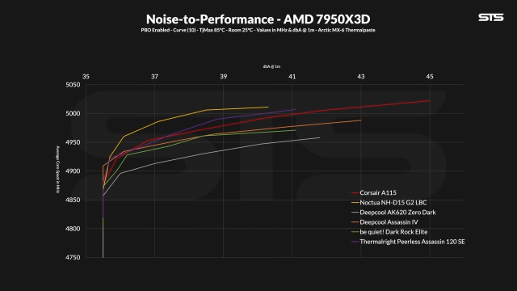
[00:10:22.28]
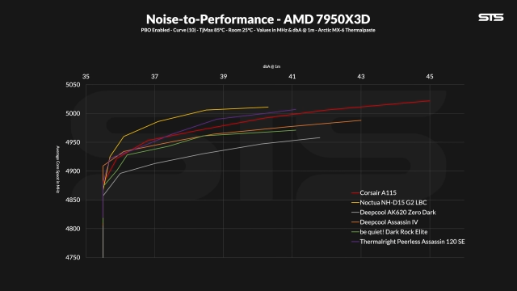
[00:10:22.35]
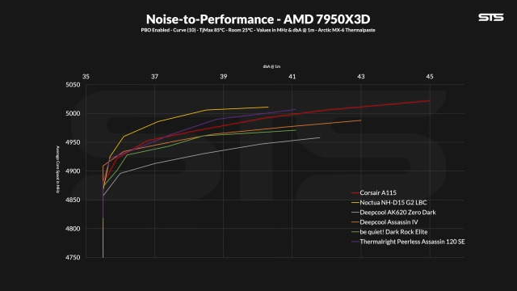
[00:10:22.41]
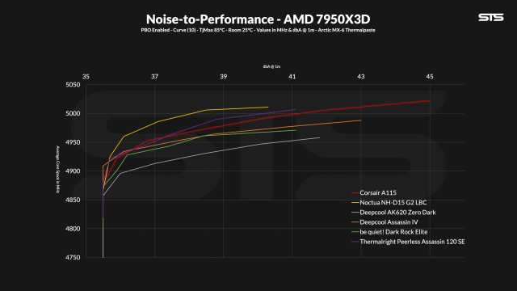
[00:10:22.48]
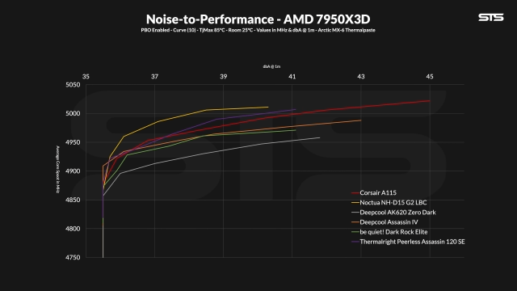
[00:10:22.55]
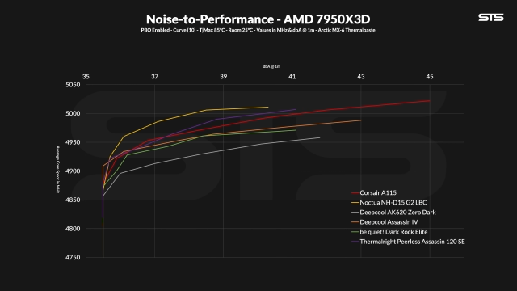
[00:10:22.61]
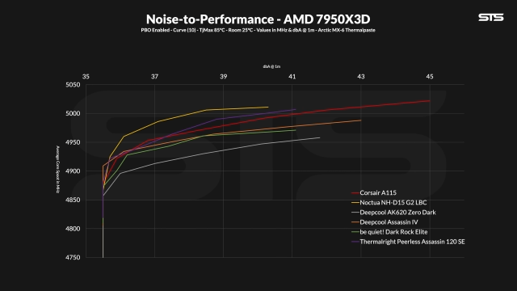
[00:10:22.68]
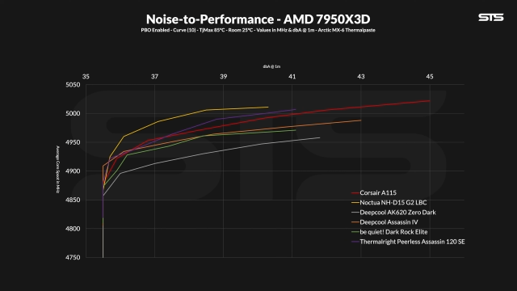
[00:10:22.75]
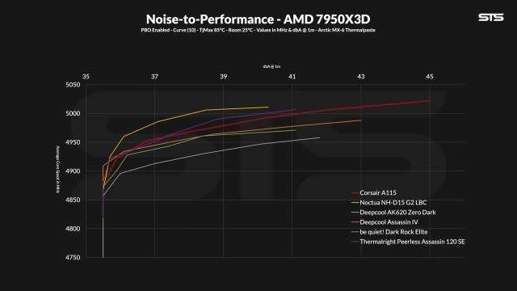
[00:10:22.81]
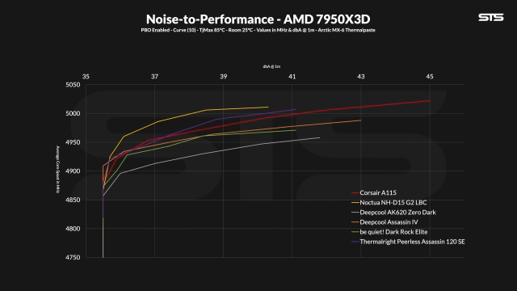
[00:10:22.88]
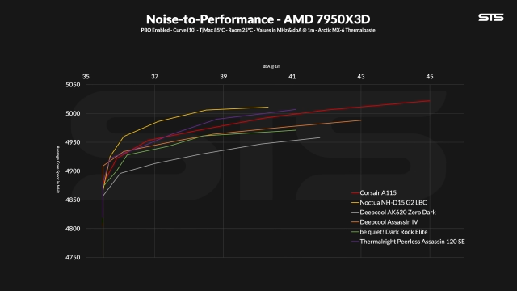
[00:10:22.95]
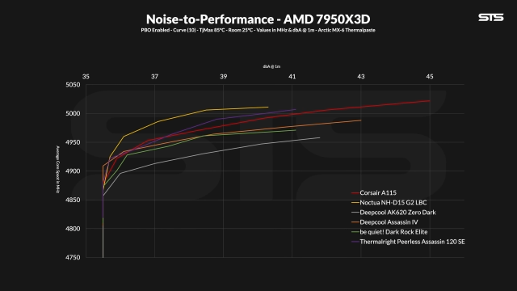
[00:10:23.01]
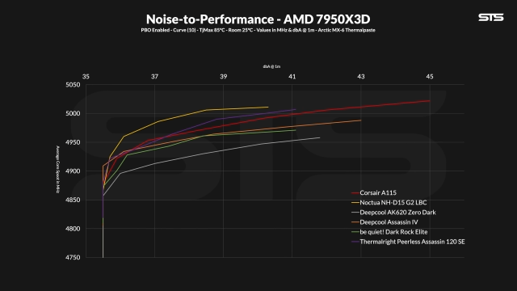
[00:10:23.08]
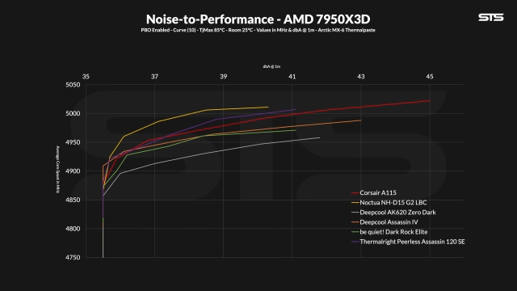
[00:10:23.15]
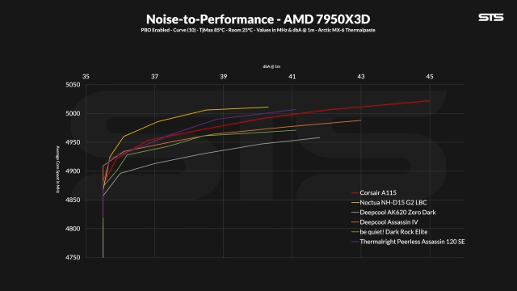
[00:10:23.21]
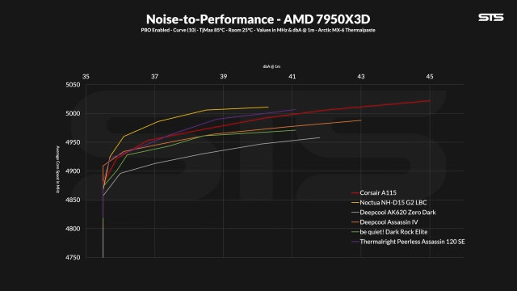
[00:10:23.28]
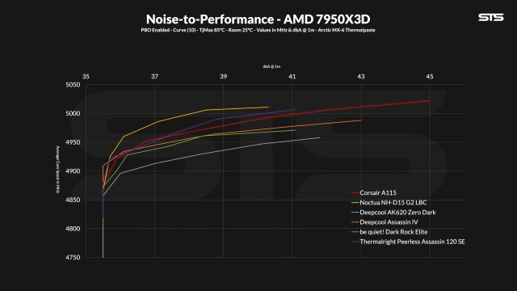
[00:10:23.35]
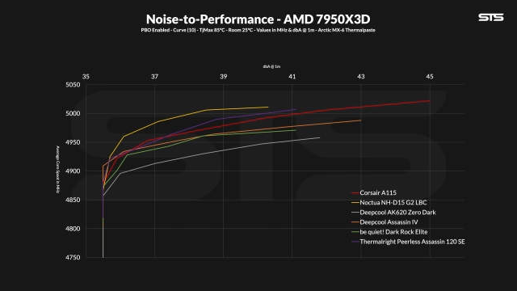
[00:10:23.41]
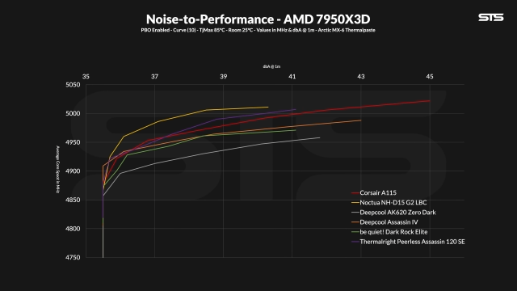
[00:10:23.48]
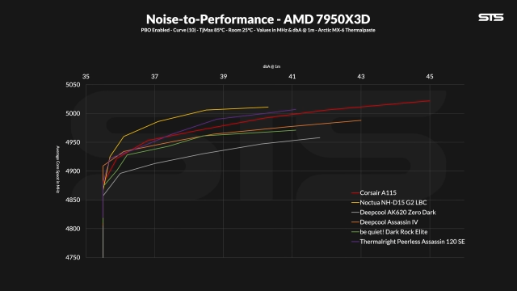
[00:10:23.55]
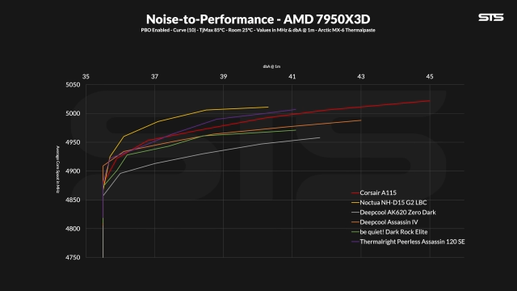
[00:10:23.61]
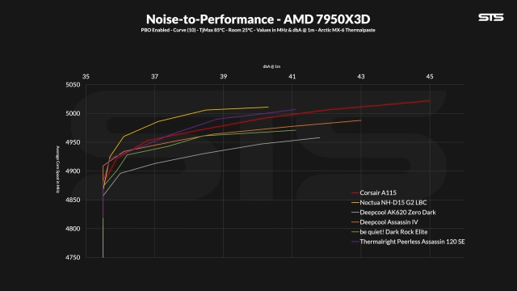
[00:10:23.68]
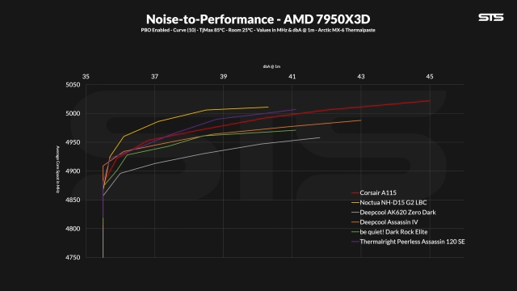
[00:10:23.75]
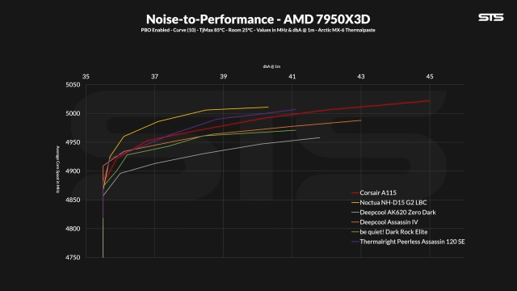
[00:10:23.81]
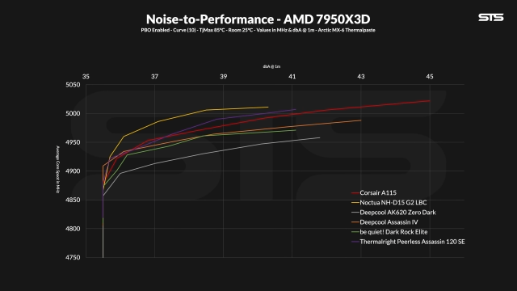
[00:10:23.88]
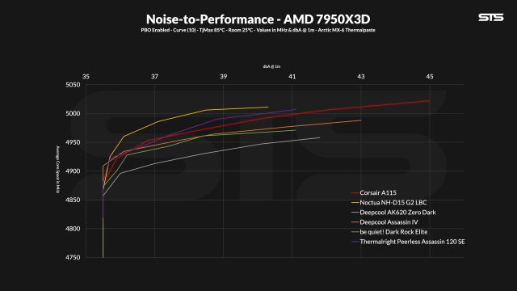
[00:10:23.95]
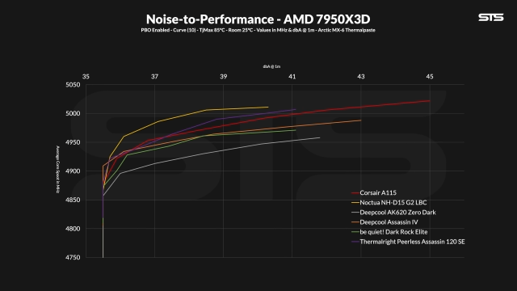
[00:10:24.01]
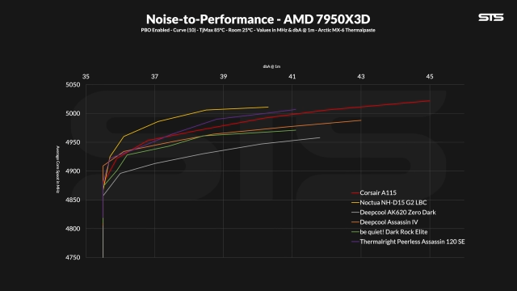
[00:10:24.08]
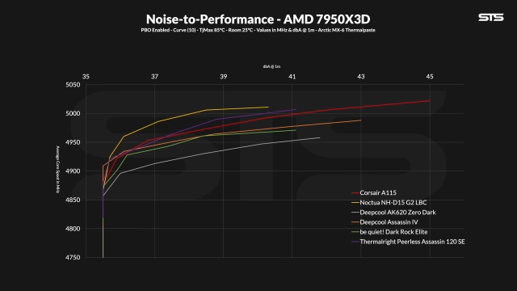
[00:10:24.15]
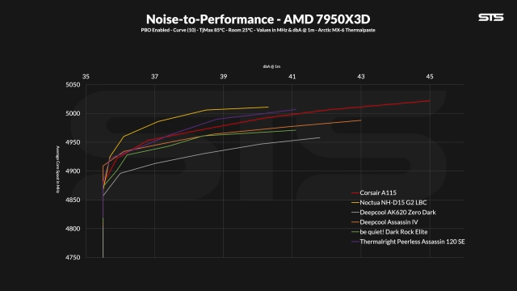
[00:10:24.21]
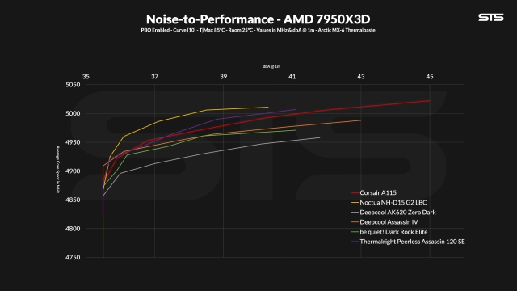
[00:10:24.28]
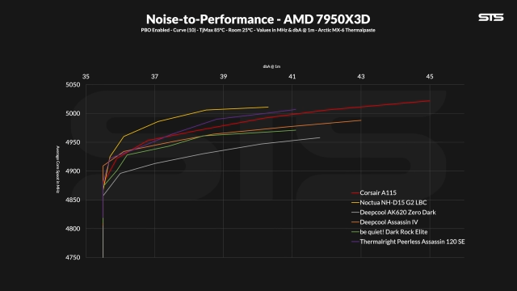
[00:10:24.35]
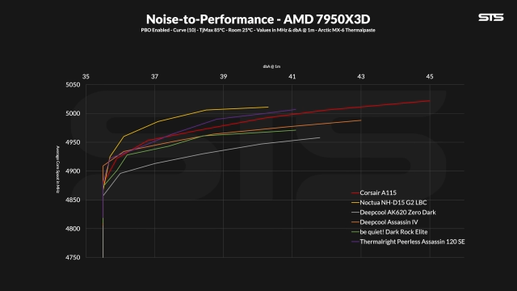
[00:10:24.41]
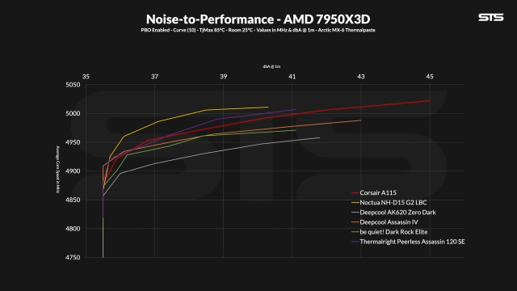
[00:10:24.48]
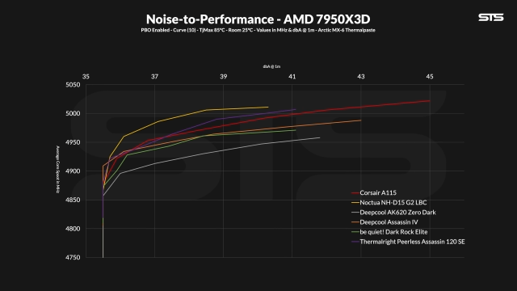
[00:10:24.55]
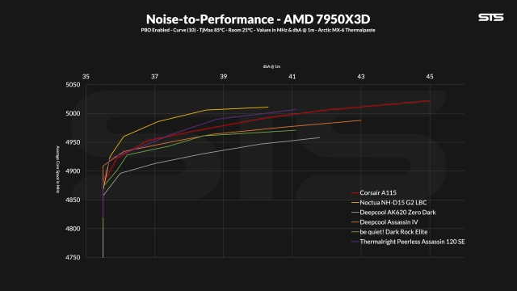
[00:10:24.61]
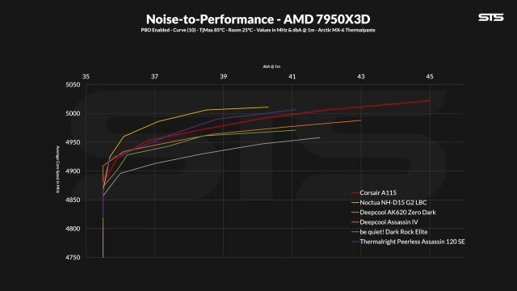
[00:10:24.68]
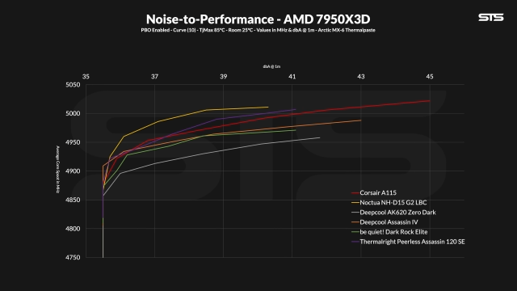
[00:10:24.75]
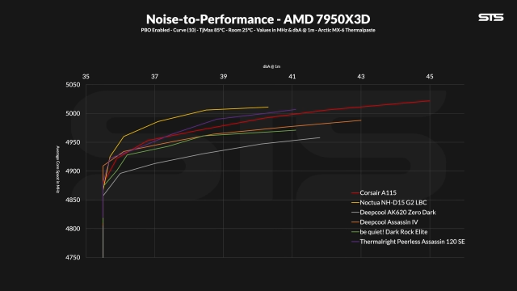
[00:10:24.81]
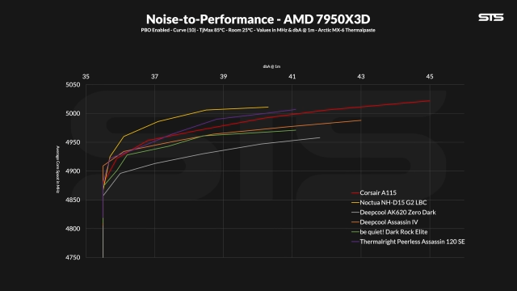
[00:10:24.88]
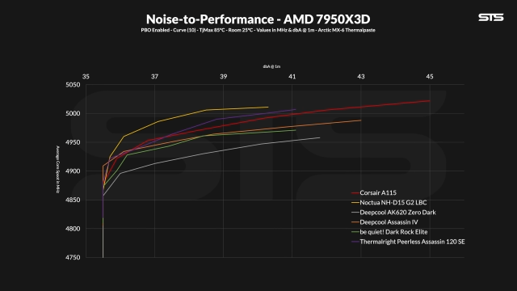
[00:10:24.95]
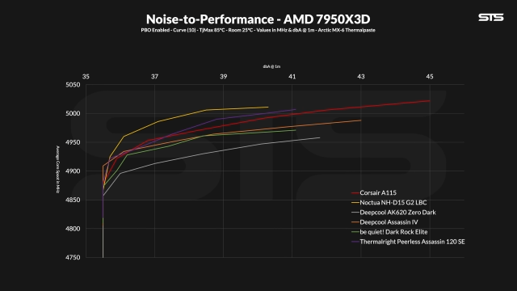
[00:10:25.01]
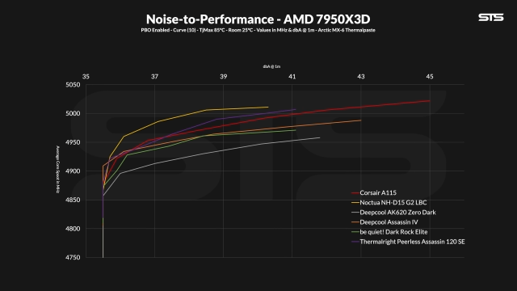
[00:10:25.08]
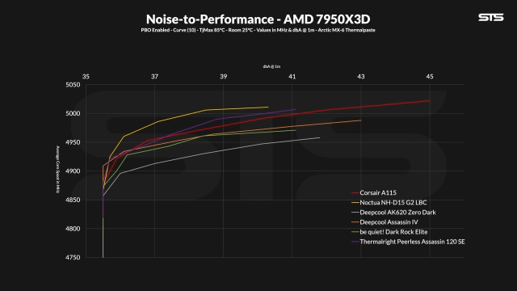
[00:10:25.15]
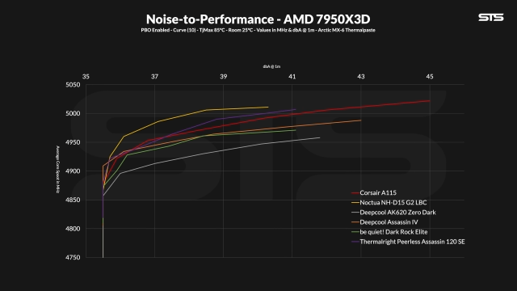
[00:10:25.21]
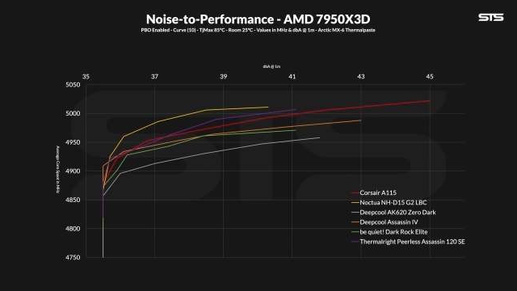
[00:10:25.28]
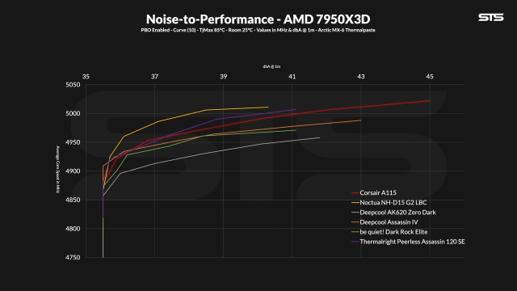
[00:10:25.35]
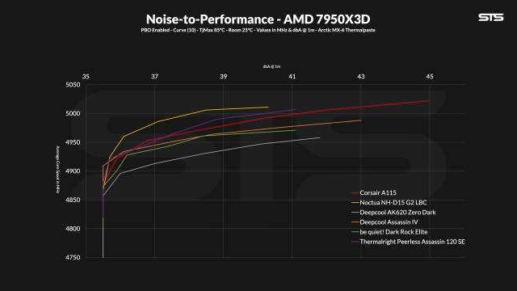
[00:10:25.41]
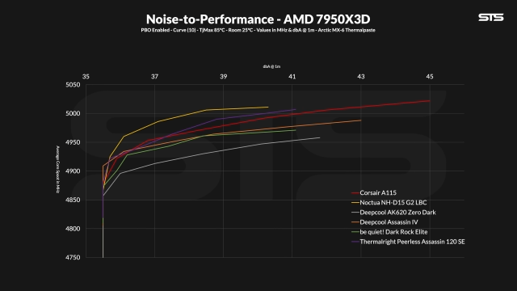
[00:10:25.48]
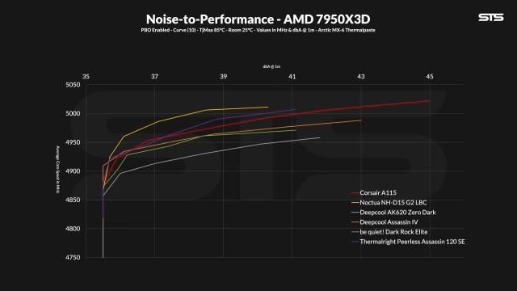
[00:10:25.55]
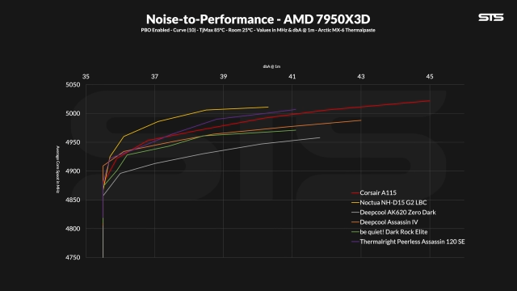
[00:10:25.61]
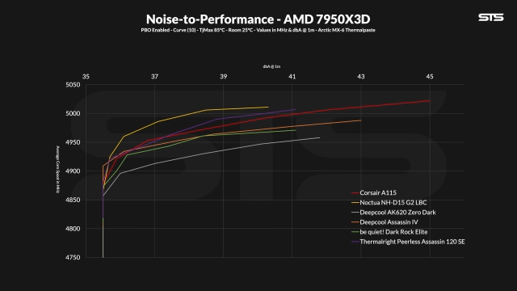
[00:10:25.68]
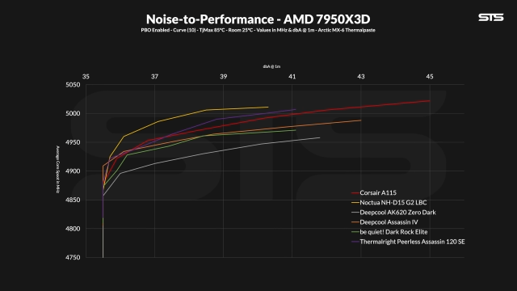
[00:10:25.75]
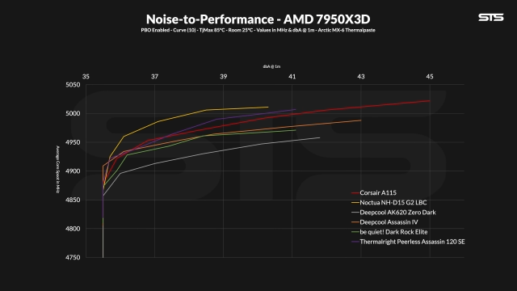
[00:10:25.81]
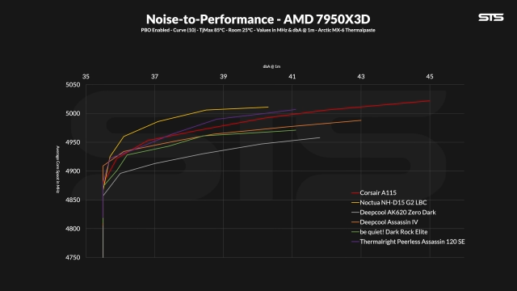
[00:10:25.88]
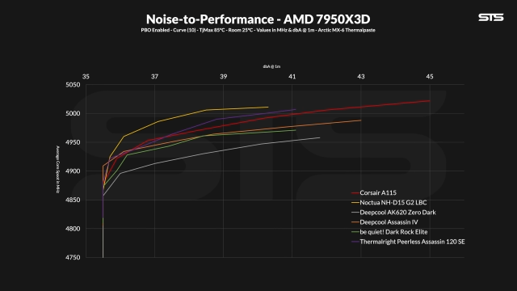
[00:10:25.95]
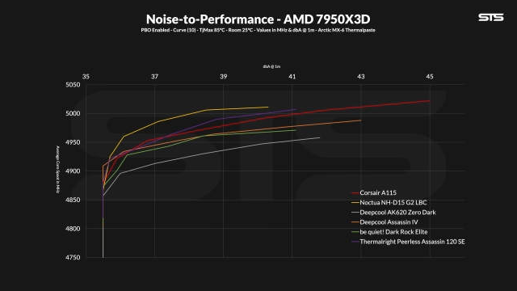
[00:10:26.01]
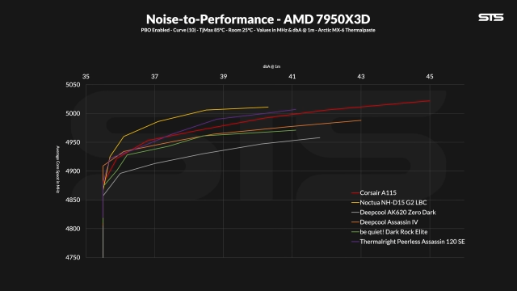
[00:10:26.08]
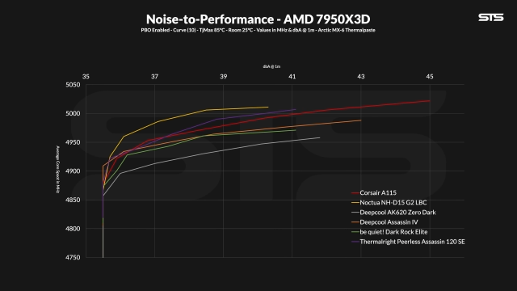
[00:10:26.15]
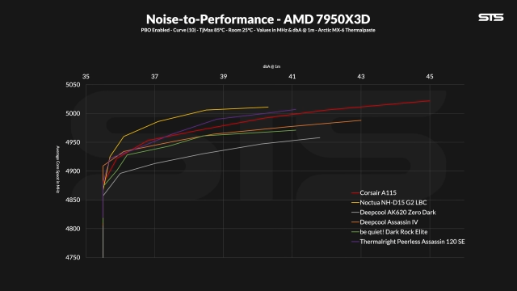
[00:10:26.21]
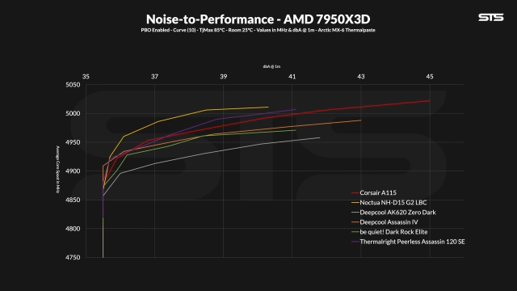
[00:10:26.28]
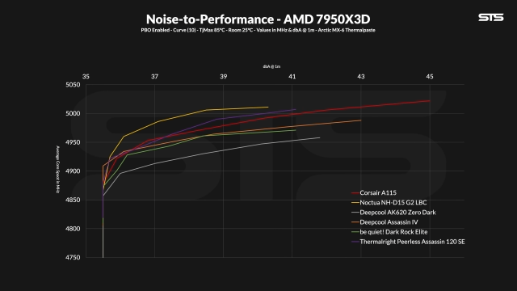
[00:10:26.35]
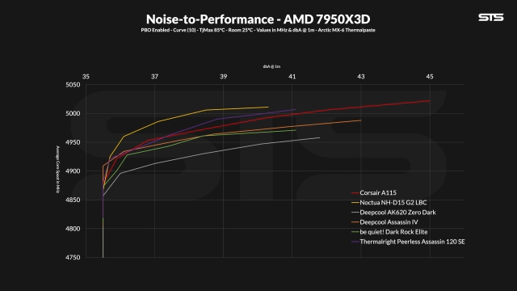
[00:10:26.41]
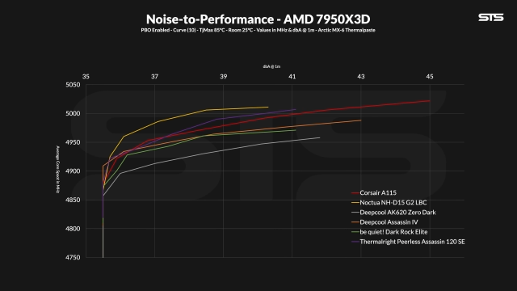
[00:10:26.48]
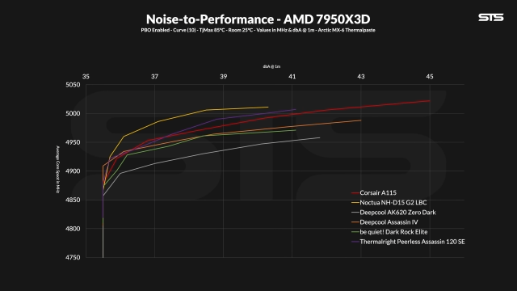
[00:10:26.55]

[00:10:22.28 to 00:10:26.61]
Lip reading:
No face is visible, so there are no lips to read.